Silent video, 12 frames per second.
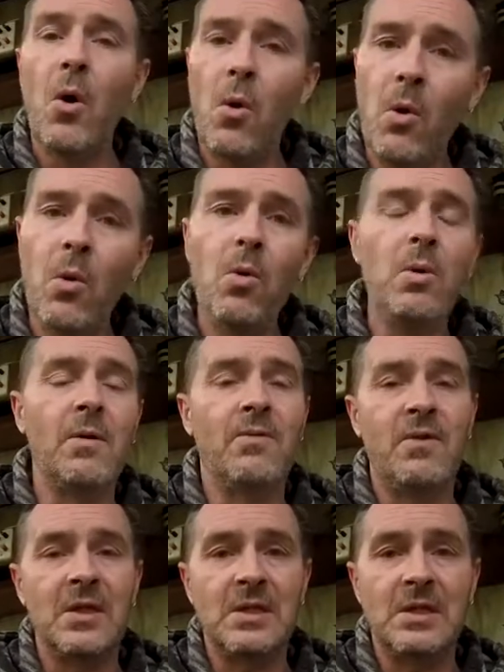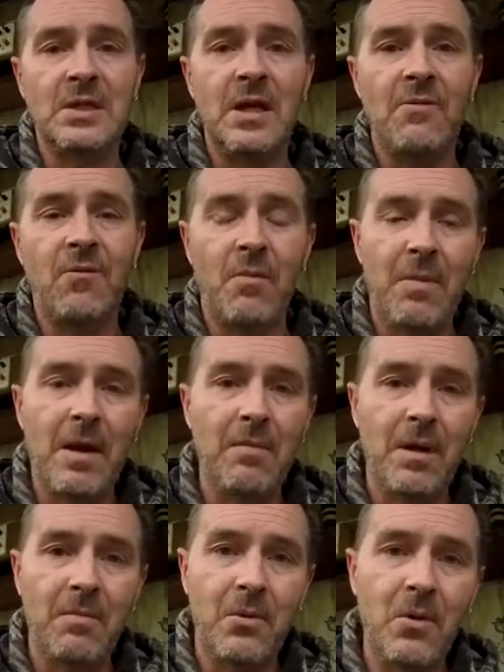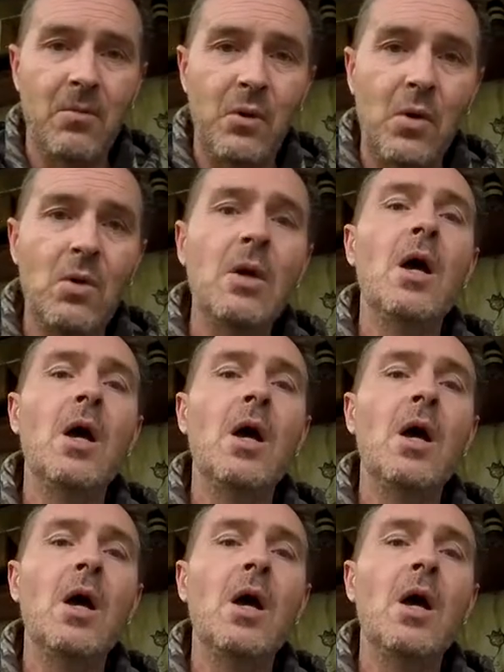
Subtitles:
All of this is there for public purview.